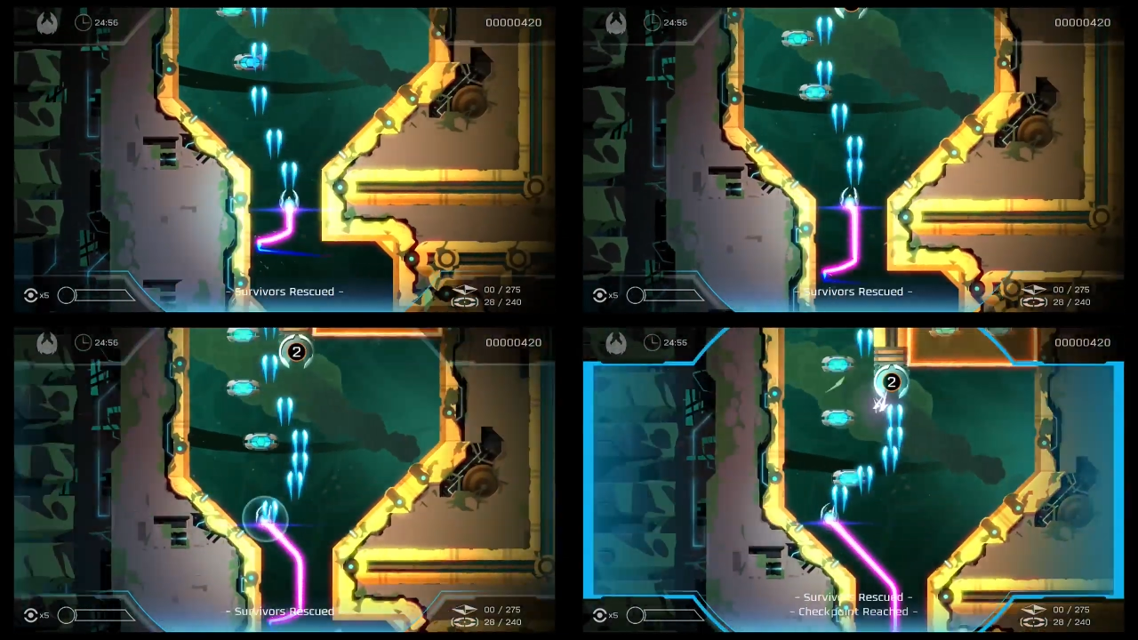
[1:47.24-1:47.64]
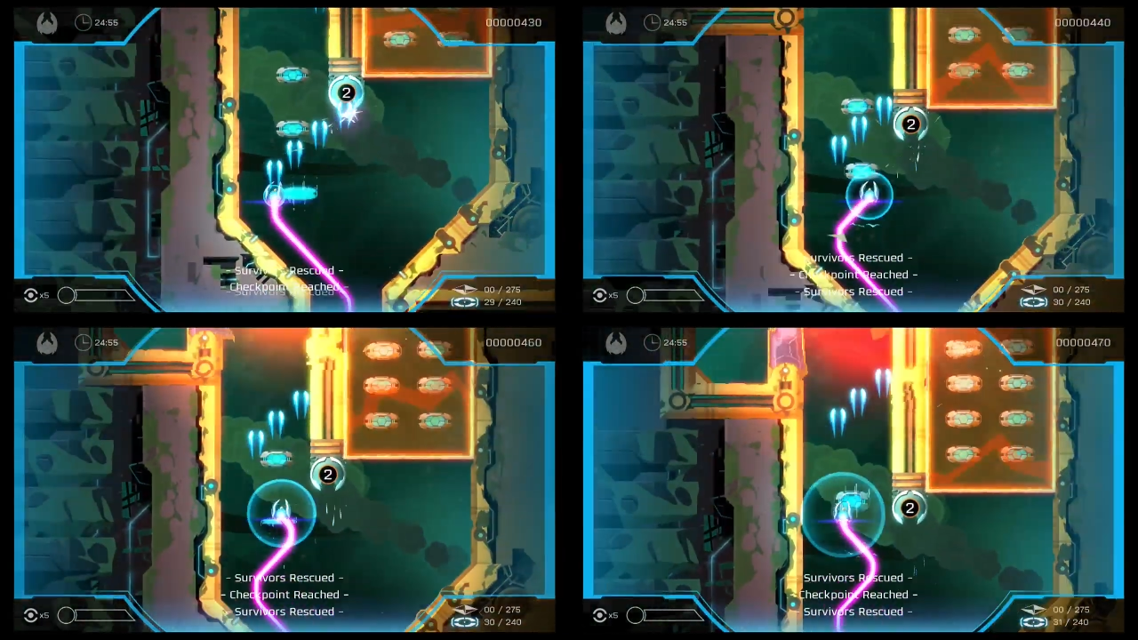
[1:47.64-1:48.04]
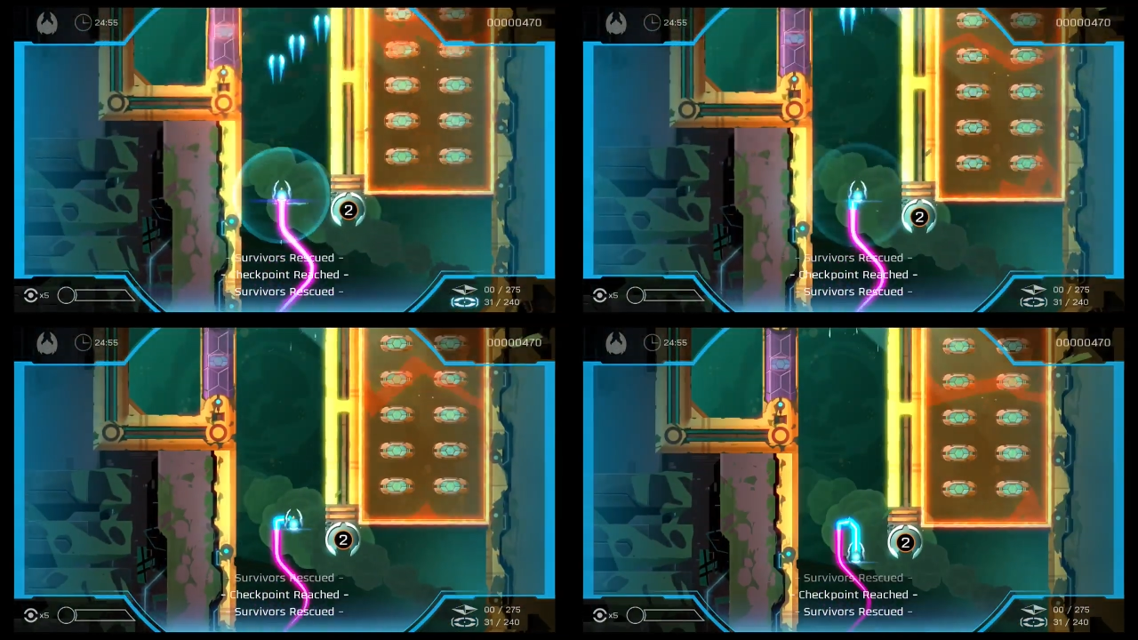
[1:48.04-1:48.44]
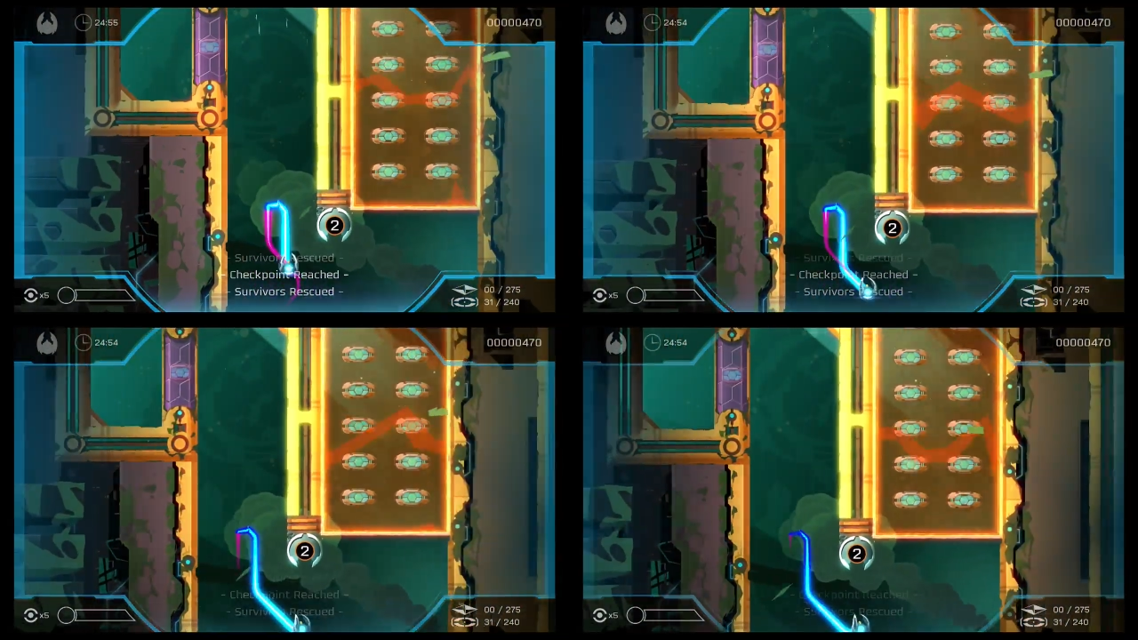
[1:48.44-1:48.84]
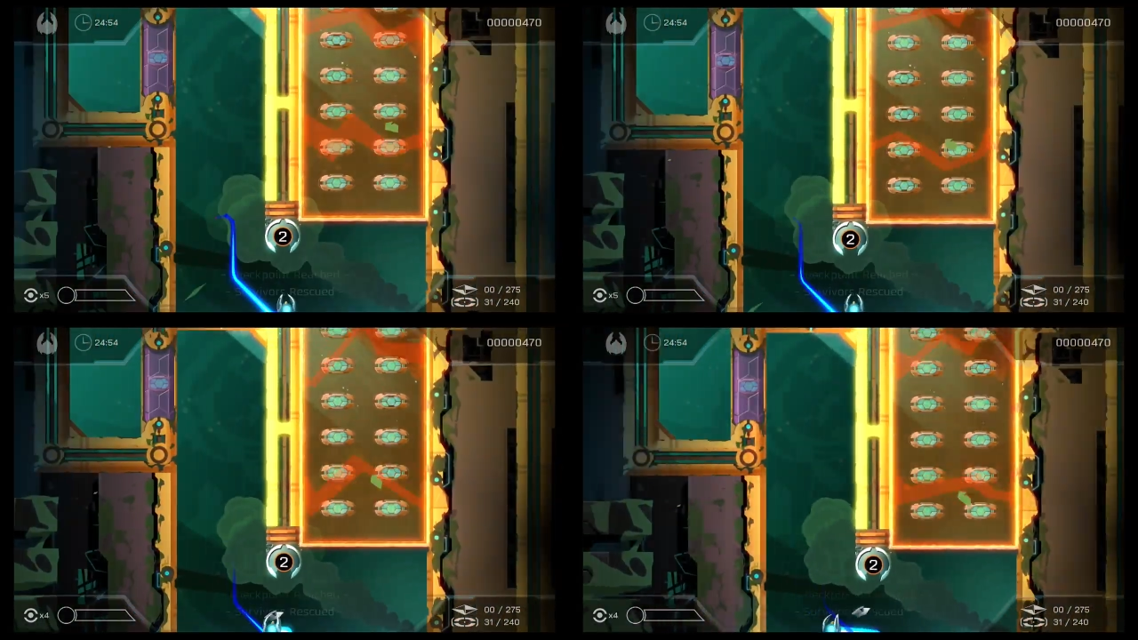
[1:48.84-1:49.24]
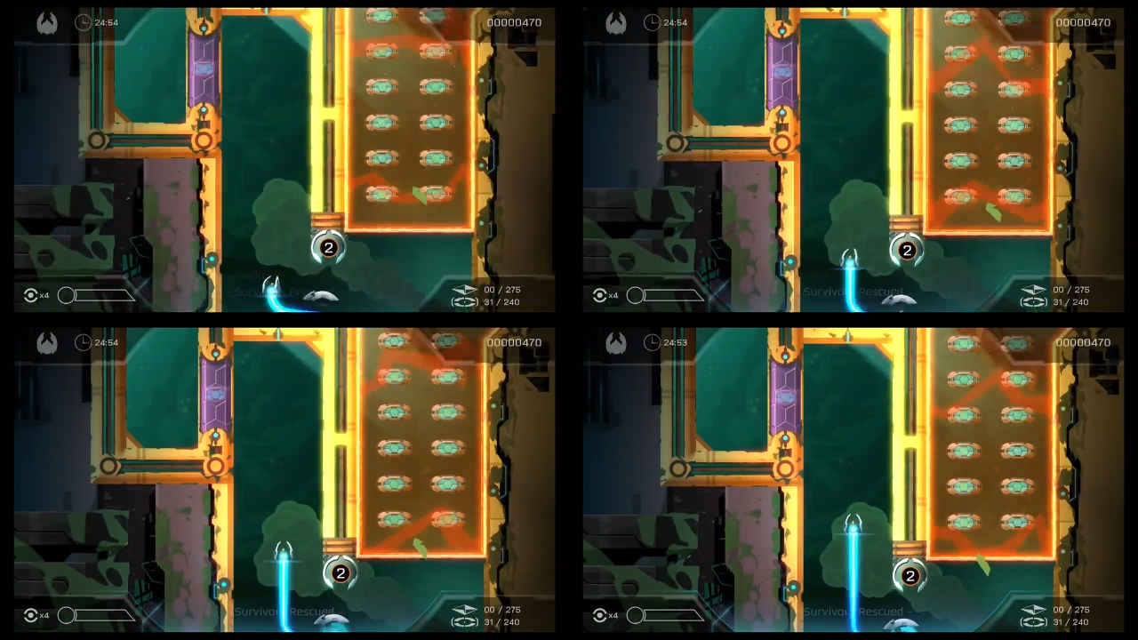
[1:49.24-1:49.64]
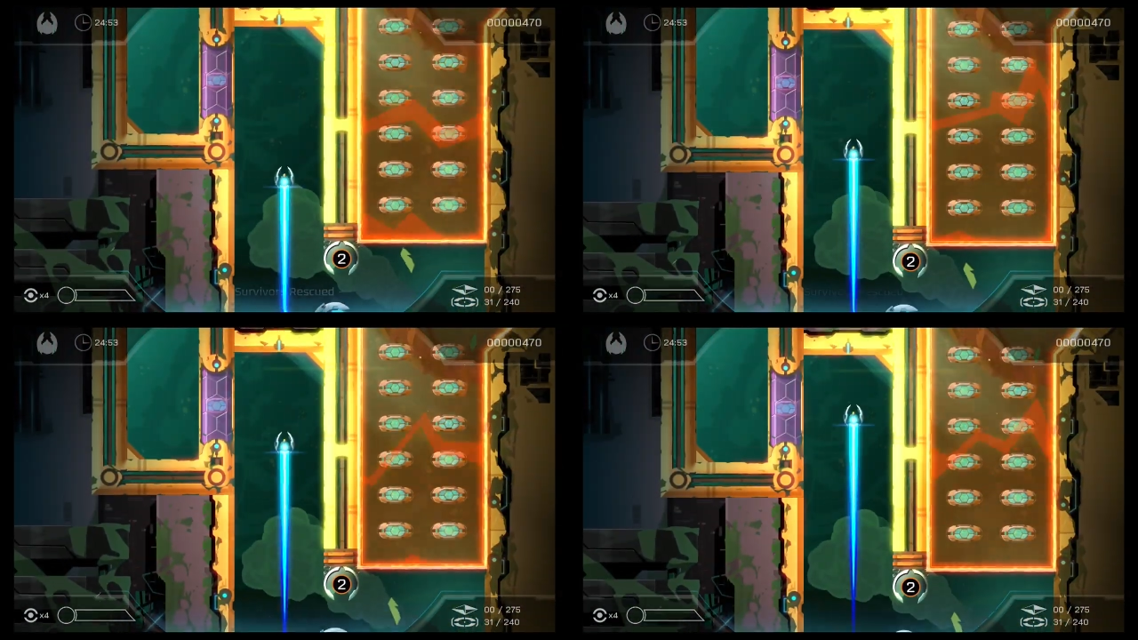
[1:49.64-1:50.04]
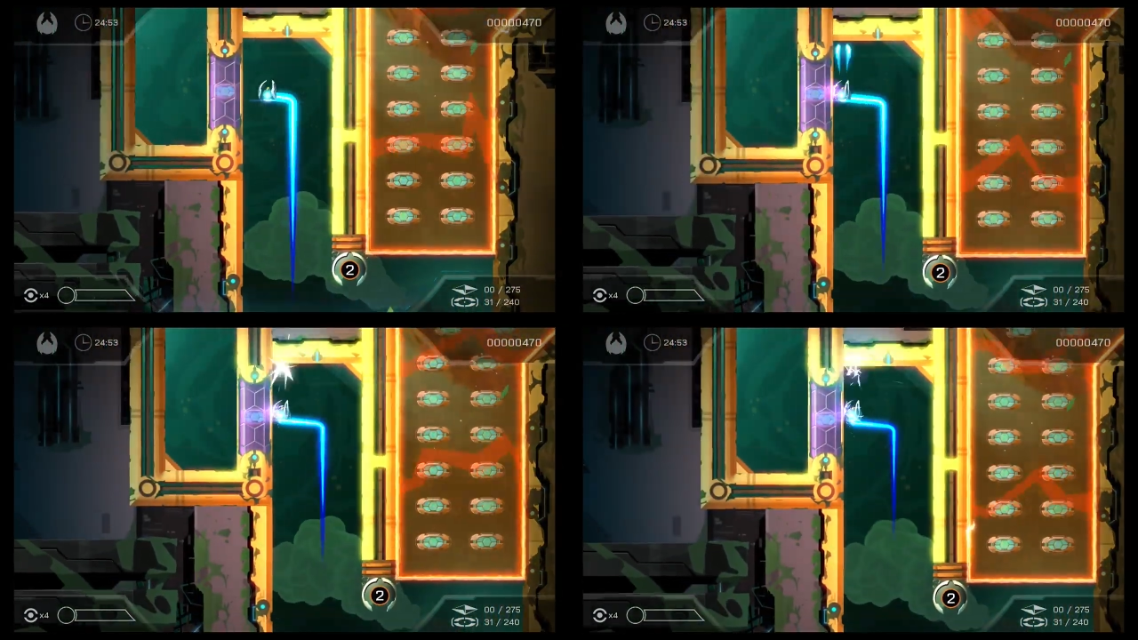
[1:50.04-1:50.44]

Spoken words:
[unreadable: no face in view]